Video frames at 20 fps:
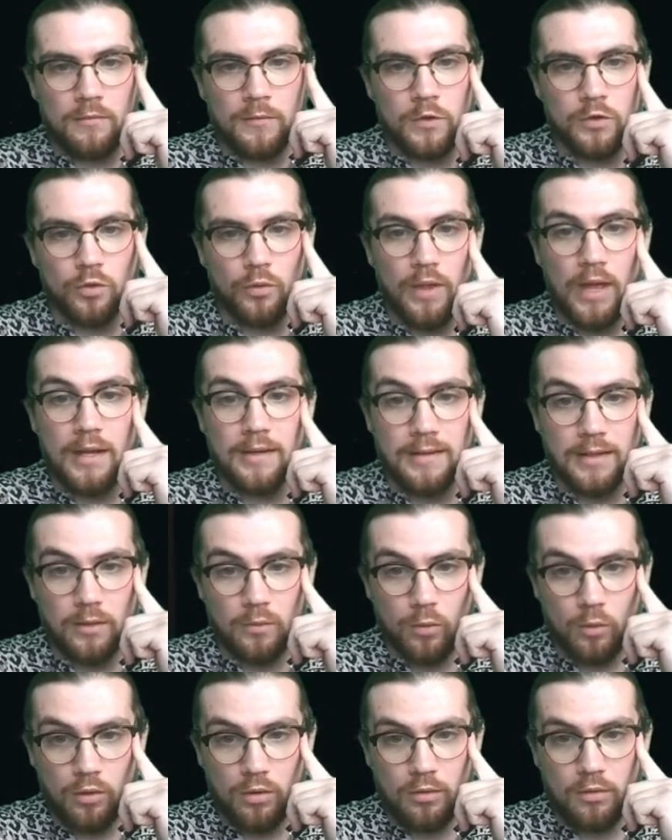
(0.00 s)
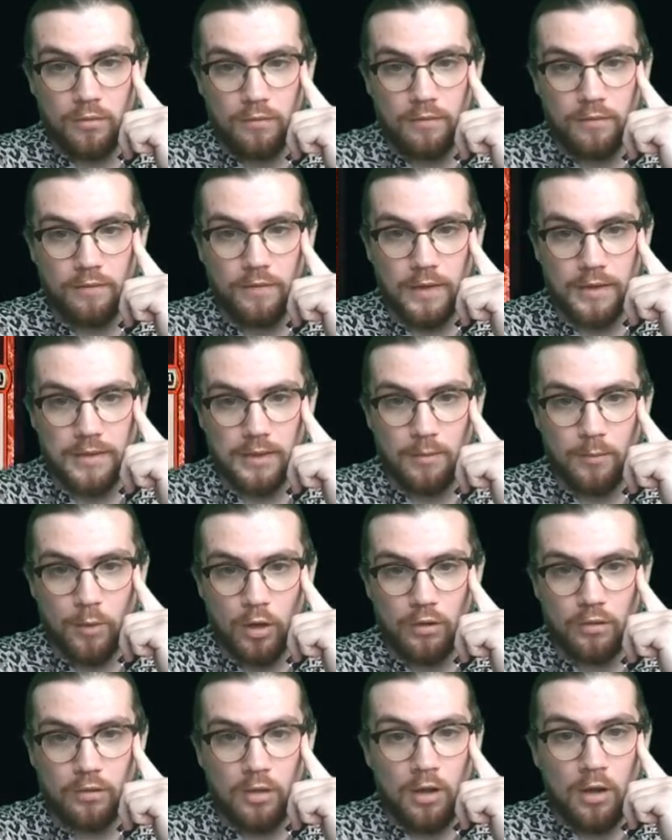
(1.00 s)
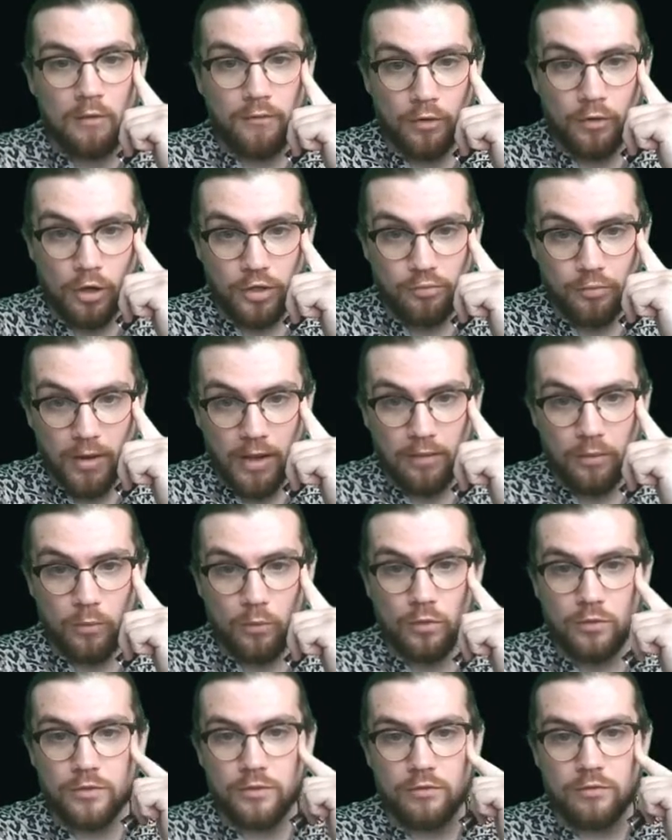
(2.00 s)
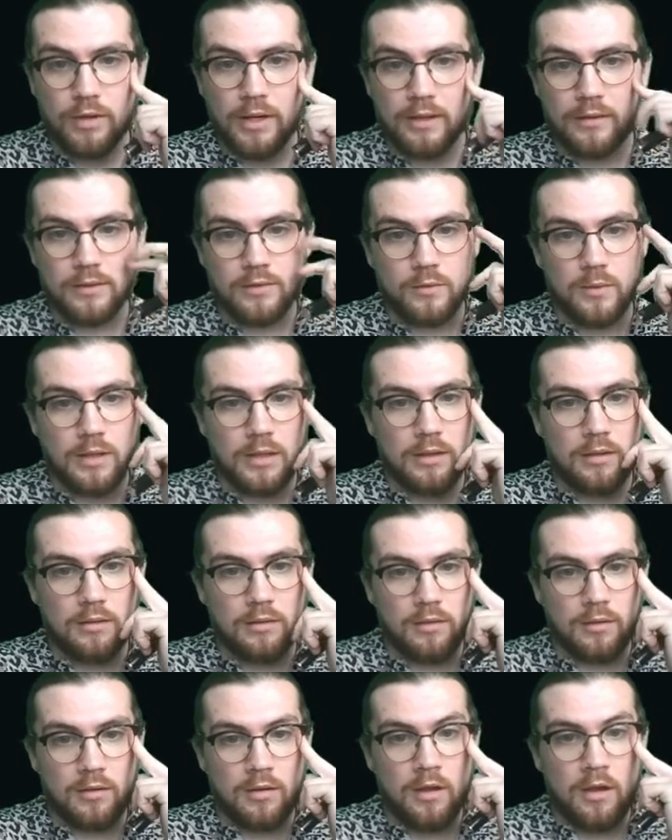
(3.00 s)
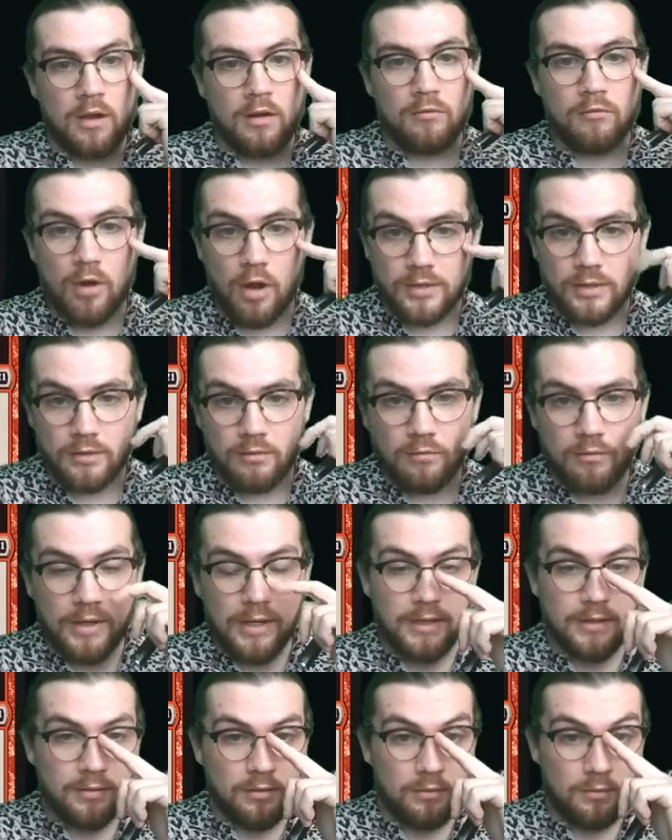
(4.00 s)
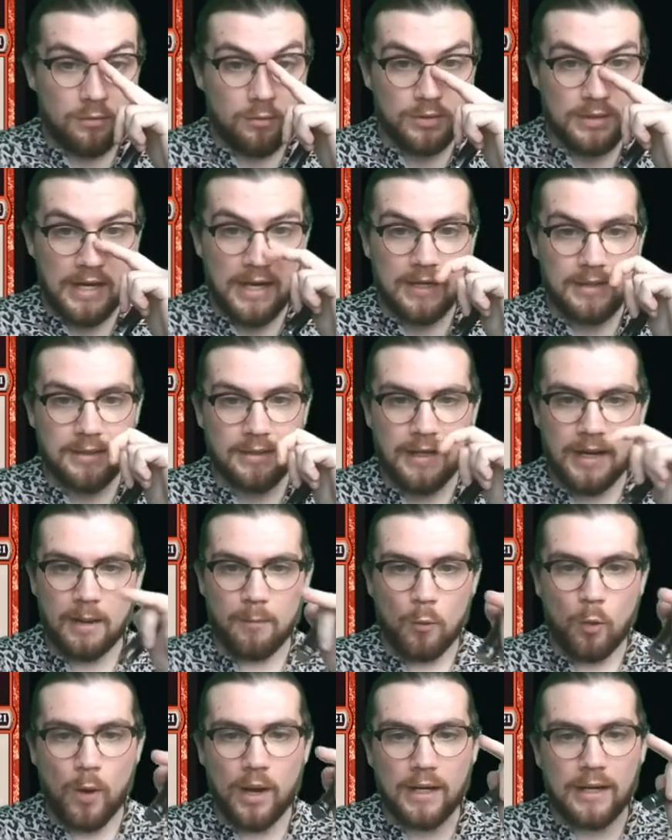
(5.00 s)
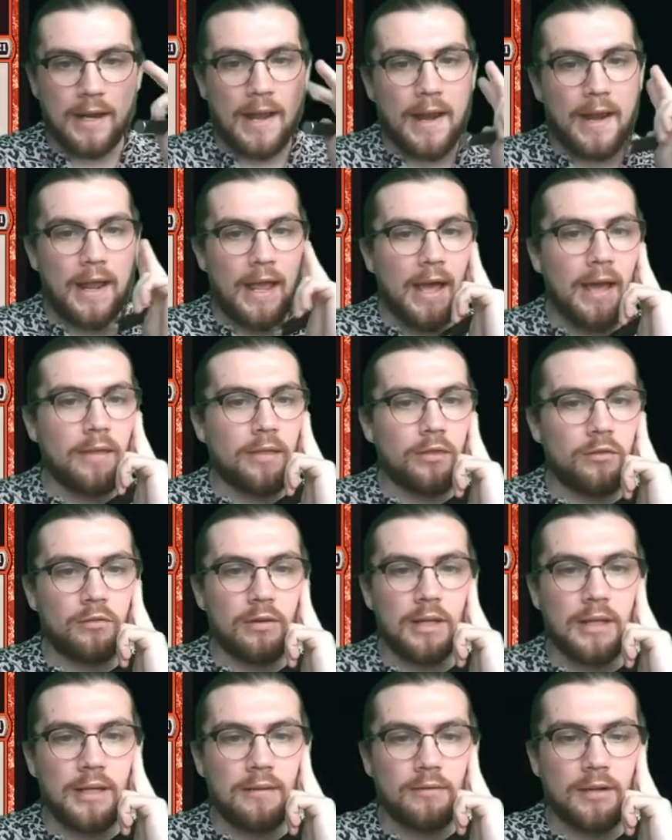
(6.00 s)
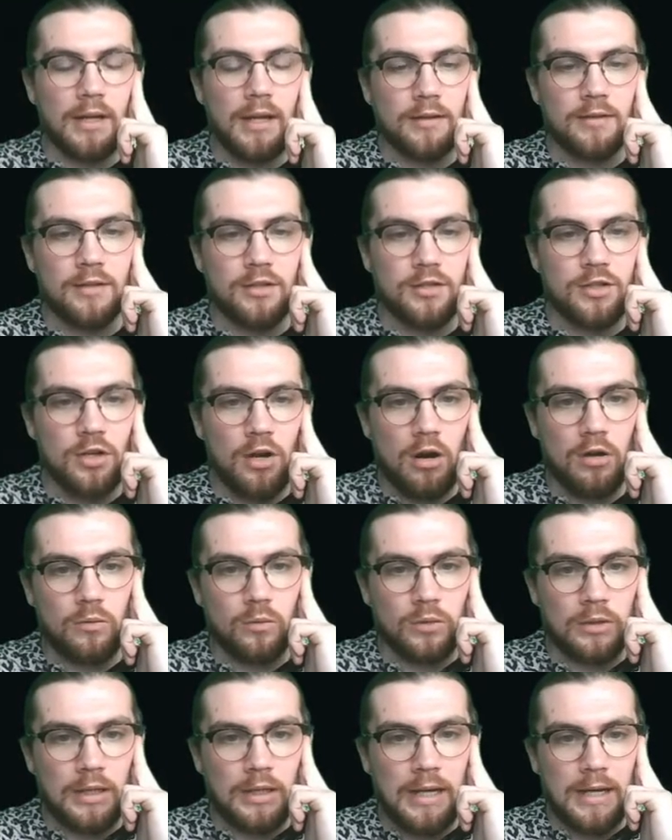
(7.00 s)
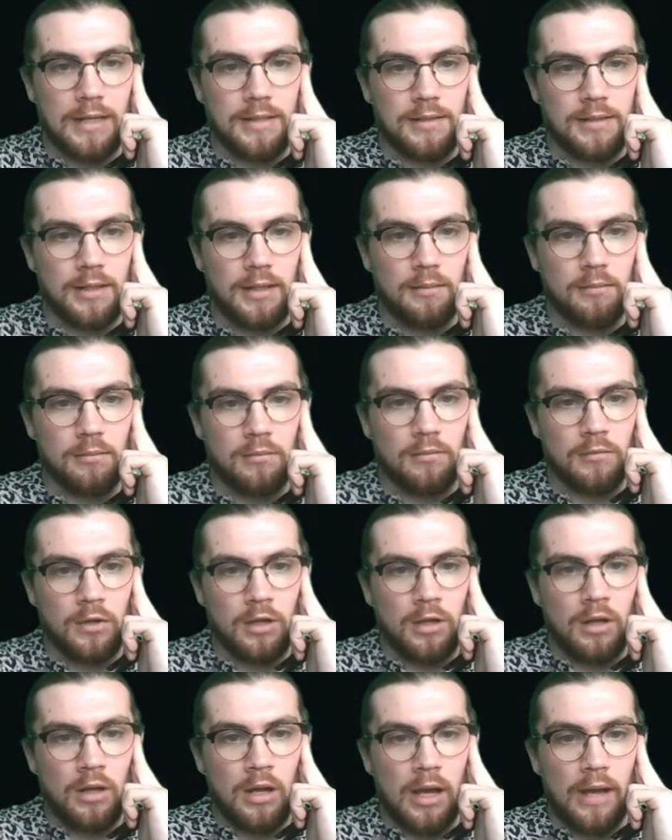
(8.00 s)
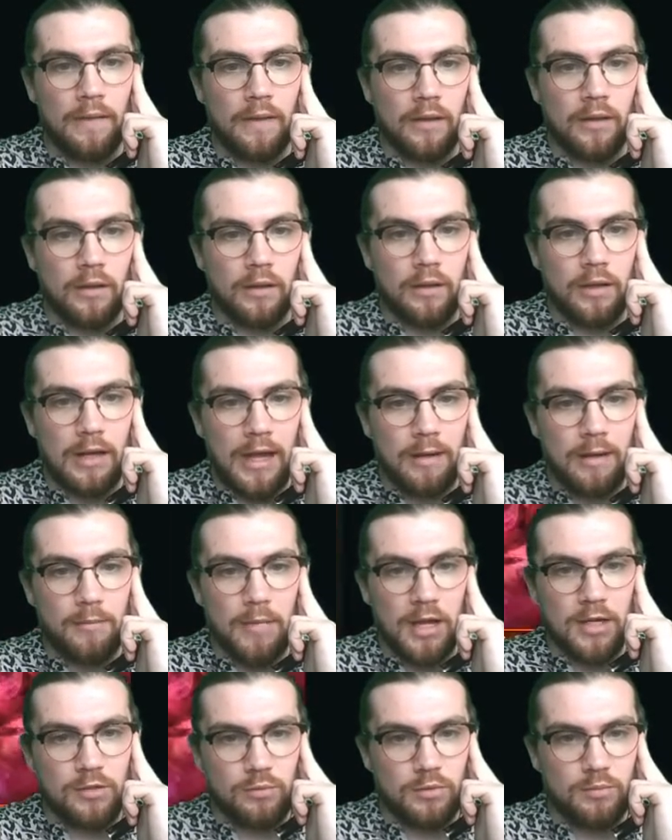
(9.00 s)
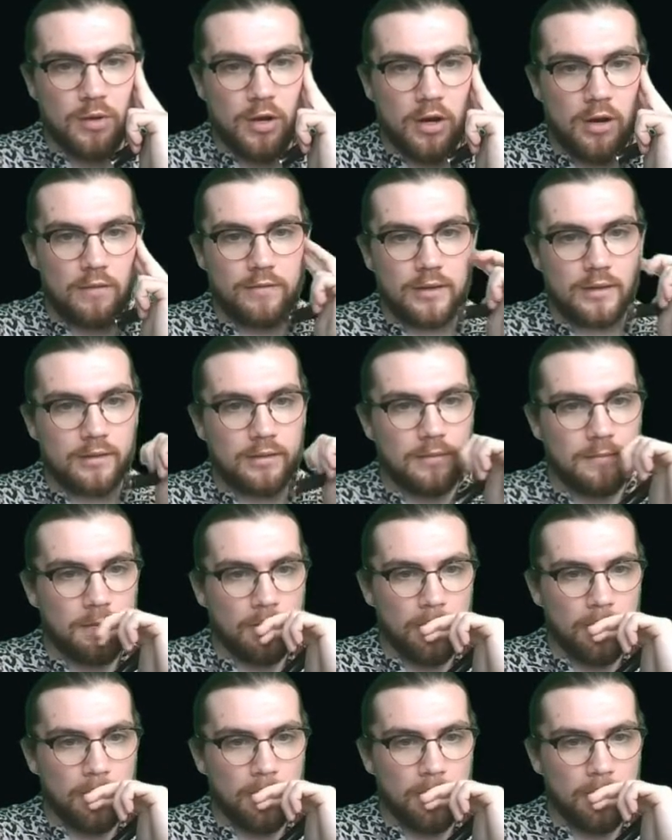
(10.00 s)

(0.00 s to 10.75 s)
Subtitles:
So that did work, phasing them out. Frost Breath was great as well. Rising Reed was excellent, and I'm quite glad I had 3, given I had to discard 1 last game. And the Glide Master was perfect.